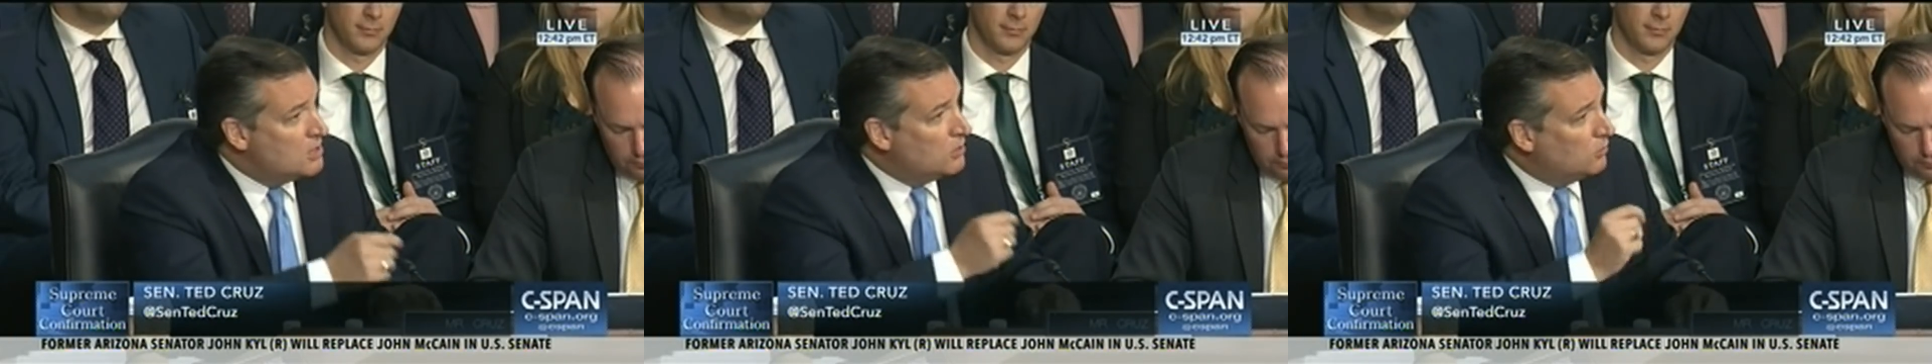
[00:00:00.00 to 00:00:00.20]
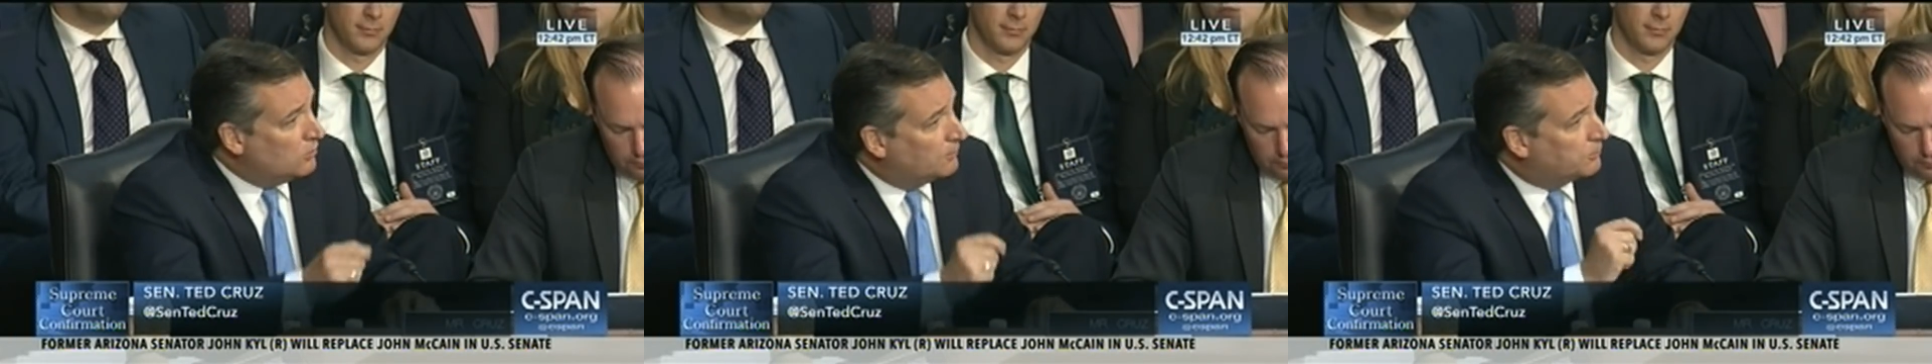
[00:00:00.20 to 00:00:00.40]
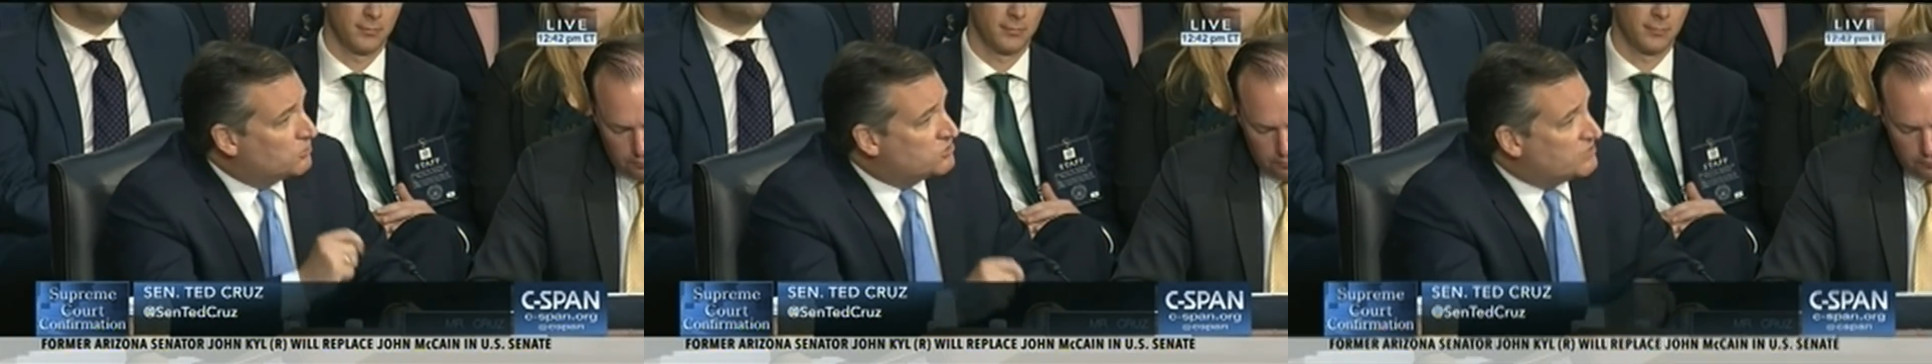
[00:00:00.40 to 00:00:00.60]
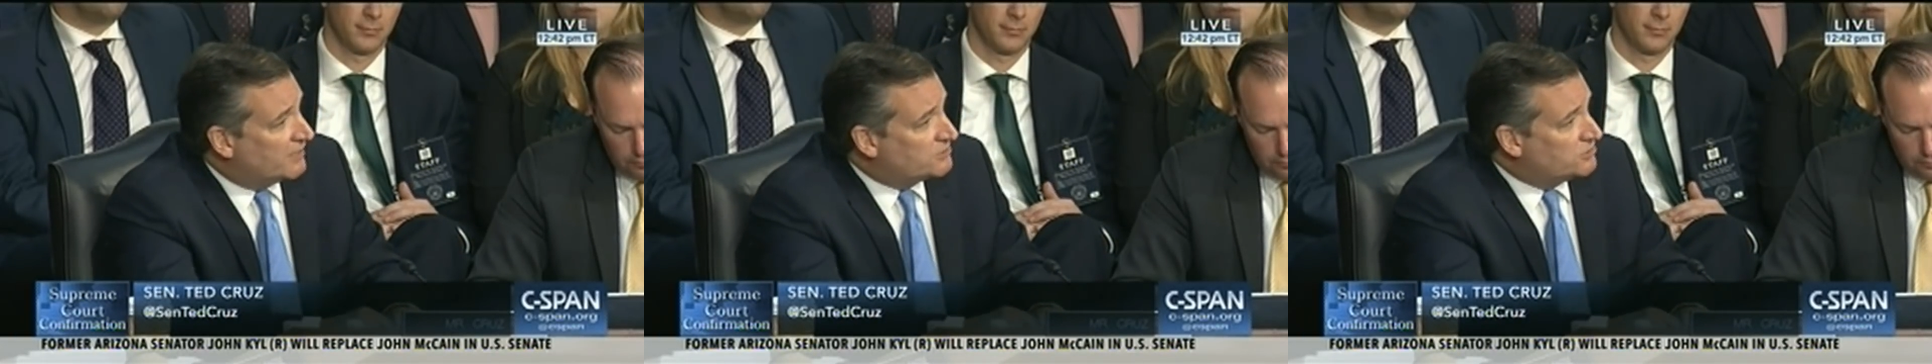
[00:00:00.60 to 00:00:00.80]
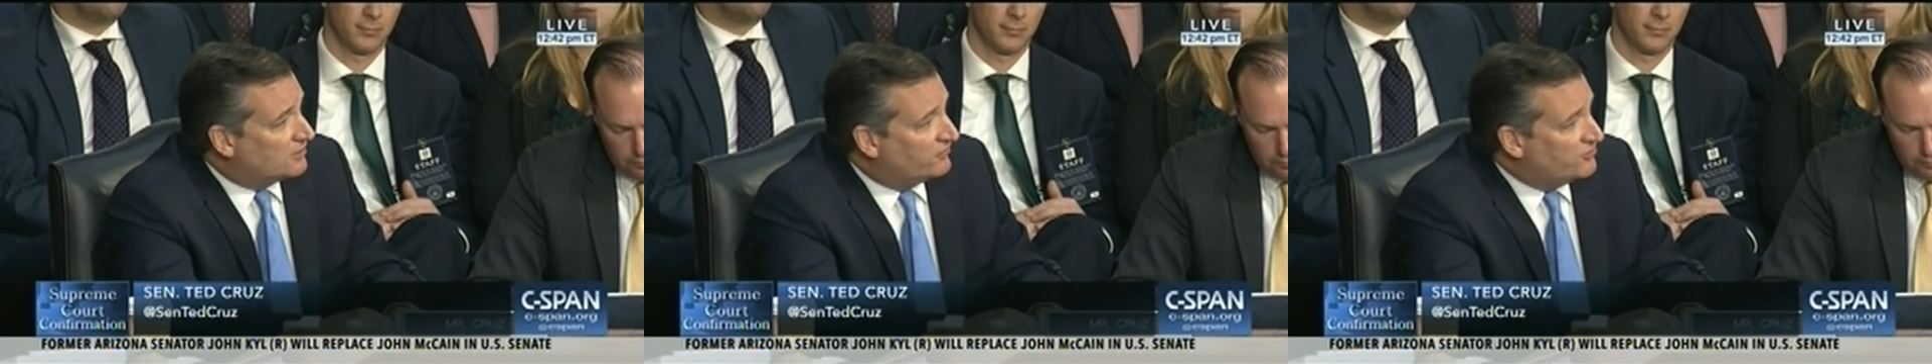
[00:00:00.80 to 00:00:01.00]
who will
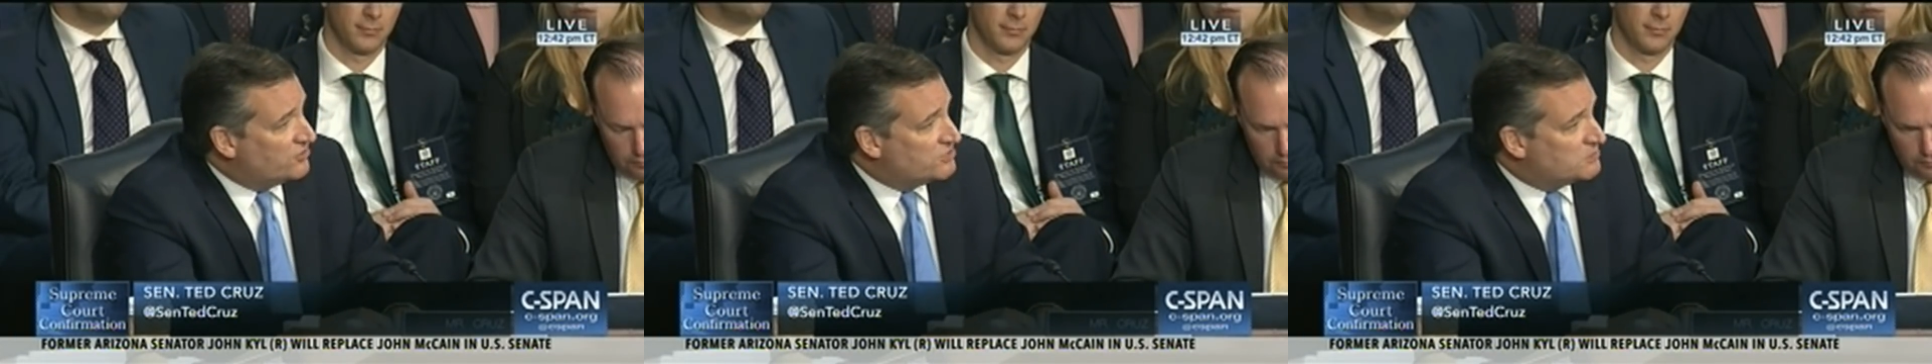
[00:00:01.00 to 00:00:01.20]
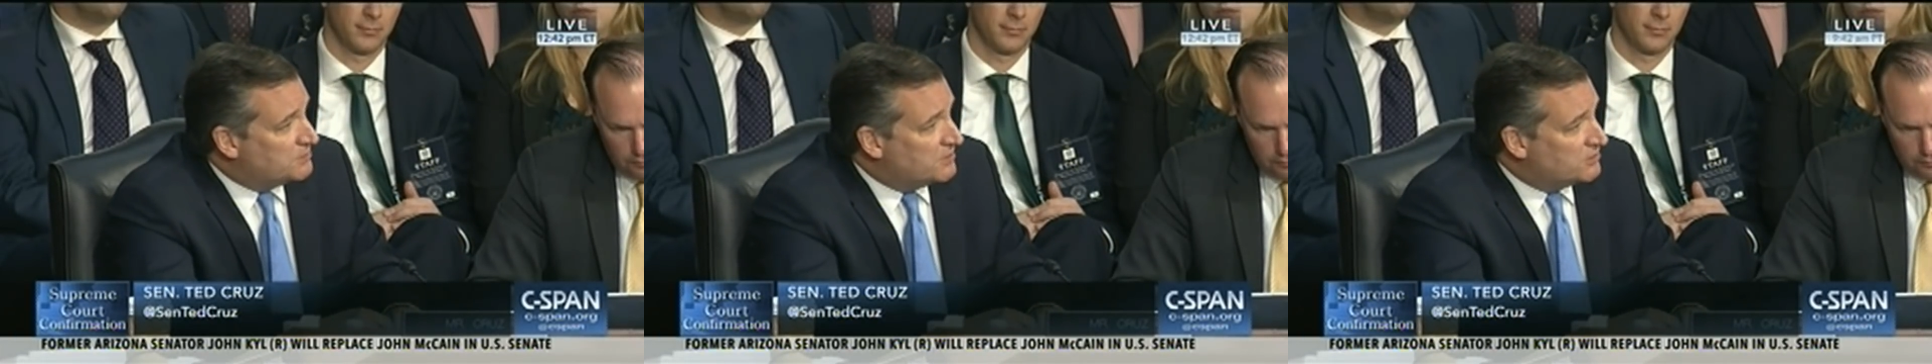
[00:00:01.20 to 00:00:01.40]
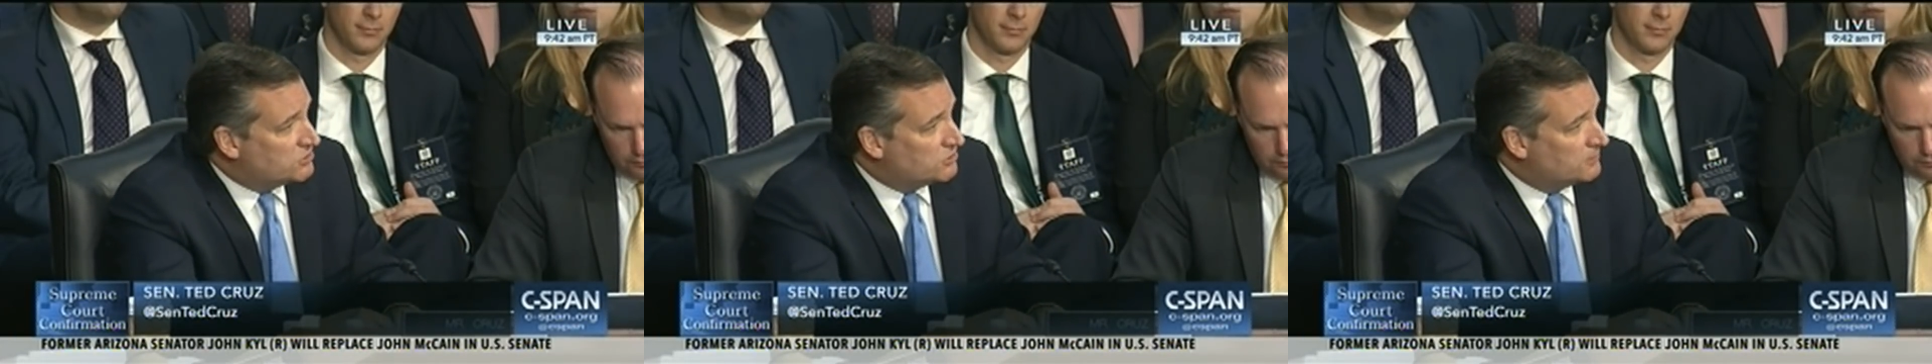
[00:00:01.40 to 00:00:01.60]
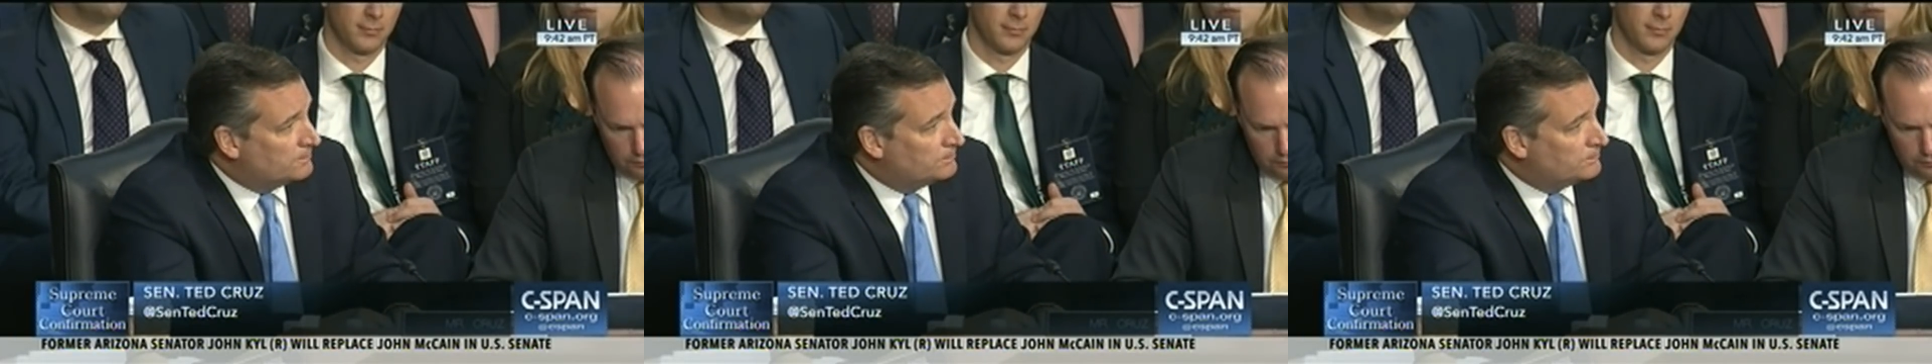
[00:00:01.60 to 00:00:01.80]
protect our free speech.